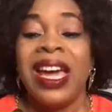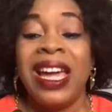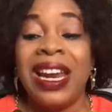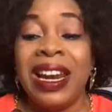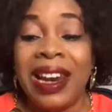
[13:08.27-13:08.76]

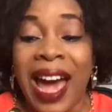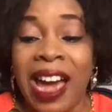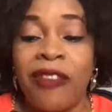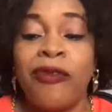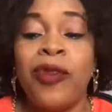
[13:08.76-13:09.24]
In
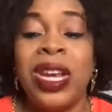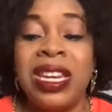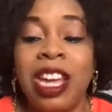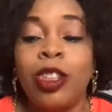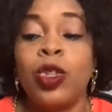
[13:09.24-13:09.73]
life, we
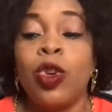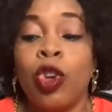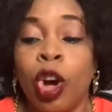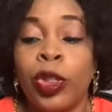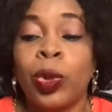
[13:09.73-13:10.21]
need to
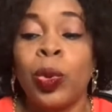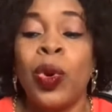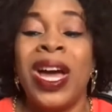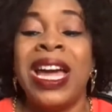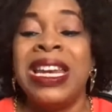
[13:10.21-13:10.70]
go
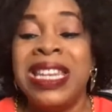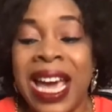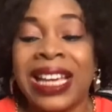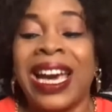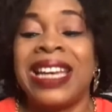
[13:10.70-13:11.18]
through a
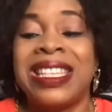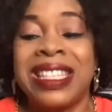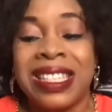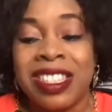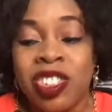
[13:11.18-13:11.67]
naked
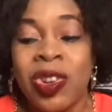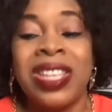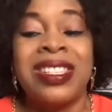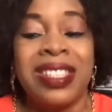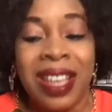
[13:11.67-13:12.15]

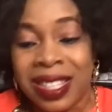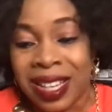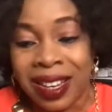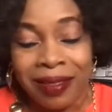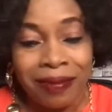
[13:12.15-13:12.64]
tree
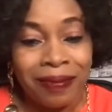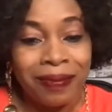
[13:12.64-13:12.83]
season.